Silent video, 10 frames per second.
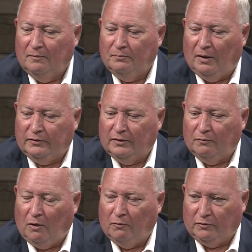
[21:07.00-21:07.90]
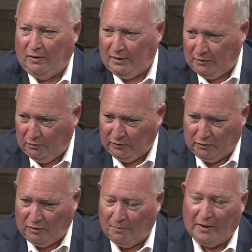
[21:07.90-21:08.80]
But what we're trying to do is
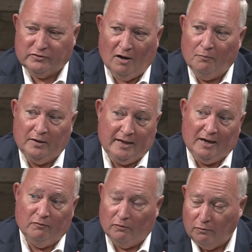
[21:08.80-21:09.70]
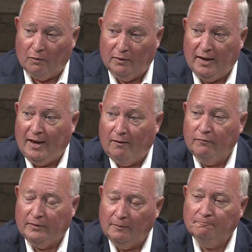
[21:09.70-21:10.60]
do the best job we can with what we have. So.